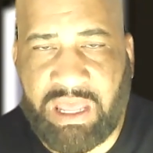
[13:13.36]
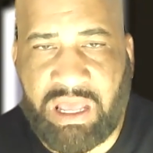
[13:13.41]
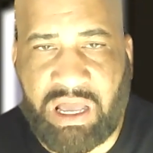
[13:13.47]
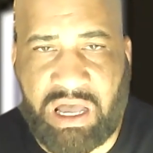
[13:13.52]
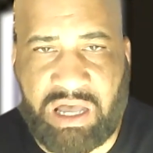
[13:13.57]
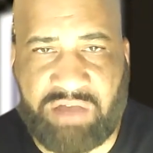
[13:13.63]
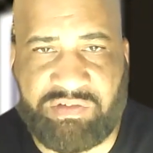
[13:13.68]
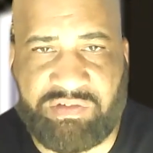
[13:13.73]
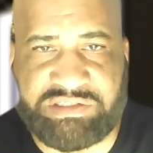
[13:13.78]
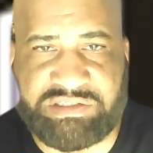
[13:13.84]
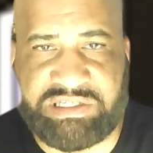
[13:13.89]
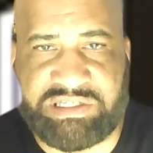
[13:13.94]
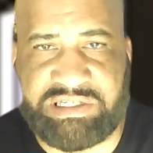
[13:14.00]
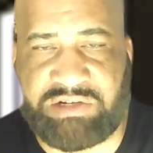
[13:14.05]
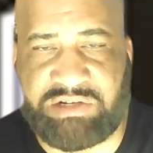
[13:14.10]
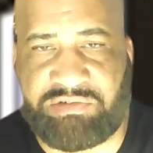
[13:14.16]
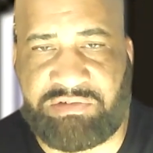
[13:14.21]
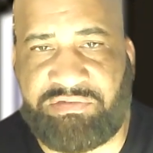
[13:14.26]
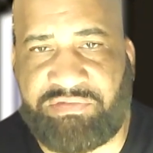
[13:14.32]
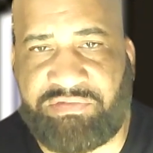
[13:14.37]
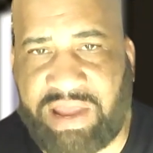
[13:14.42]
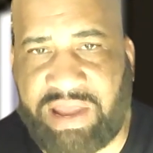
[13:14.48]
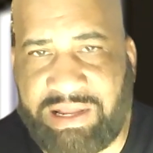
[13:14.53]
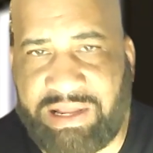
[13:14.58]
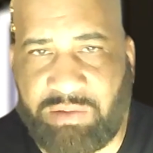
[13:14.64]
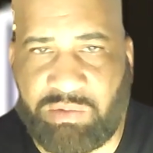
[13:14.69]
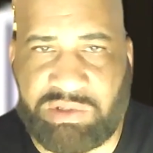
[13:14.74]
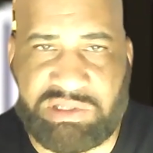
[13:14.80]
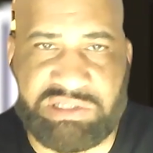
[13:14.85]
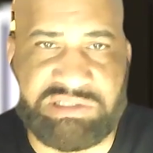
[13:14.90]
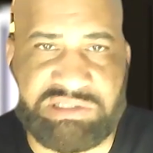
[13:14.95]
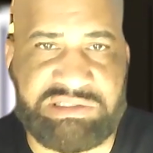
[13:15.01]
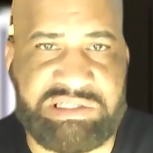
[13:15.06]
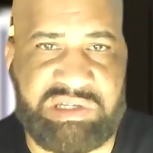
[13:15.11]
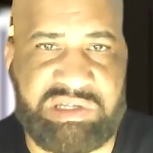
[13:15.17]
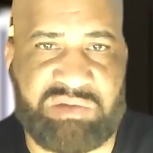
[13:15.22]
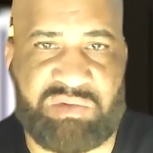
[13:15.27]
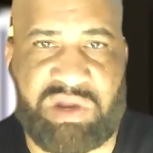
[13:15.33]
Obviously, they're fighting with this
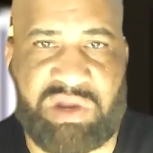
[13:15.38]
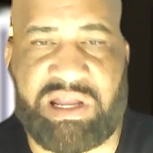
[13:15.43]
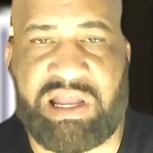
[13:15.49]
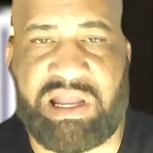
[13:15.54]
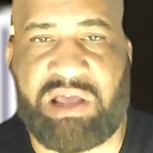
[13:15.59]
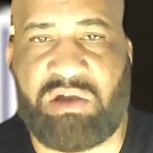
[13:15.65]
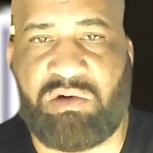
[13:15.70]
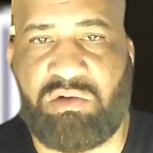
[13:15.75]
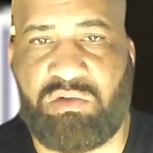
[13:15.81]
team right now